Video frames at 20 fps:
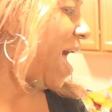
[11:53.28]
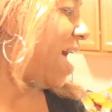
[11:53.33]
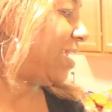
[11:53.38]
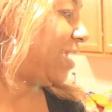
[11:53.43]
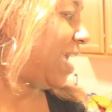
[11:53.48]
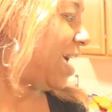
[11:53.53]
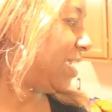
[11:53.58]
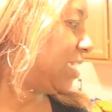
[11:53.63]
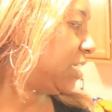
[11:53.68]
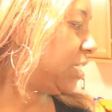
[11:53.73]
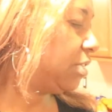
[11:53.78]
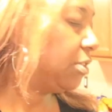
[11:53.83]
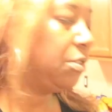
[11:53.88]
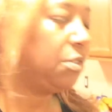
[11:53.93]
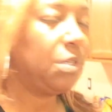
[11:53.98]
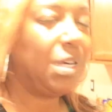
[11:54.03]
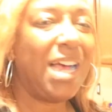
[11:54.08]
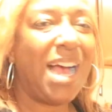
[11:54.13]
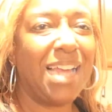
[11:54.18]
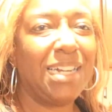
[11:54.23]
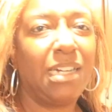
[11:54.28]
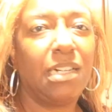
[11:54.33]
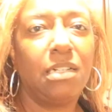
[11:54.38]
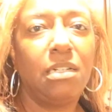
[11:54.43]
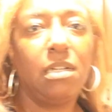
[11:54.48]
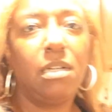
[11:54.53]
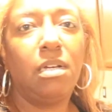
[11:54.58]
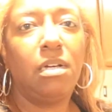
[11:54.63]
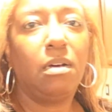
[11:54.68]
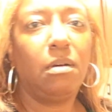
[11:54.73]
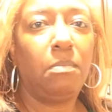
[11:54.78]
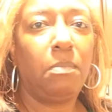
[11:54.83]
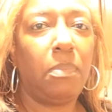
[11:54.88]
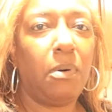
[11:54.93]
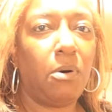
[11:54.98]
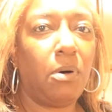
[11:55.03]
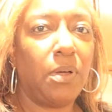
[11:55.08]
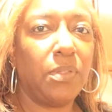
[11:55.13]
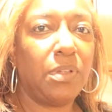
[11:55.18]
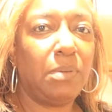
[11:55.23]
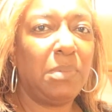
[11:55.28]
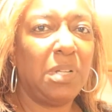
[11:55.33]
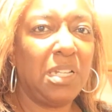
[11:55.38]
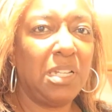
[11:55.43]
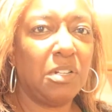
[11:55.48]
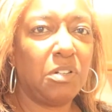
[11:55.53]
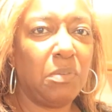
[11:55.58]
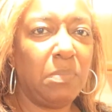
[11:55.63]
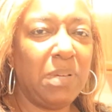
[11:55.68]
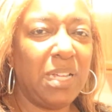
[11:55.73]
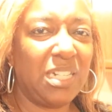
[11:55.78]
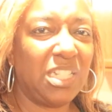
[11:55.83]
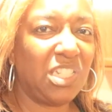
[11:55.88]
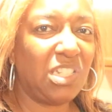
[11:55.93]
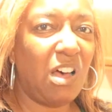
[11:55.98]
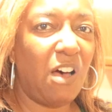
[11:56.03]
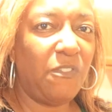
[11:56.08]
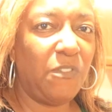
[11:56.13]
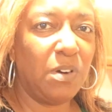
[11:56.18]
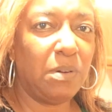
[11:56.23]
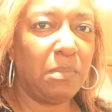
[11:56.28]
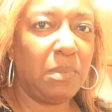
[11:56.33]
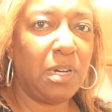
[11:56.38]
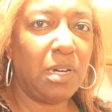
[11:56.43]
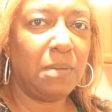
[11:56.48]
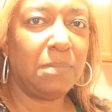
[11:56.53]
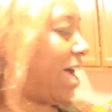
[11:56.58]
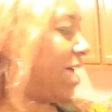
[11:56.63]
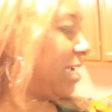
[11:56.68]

I like to kind of boil them a little bit, soften them up.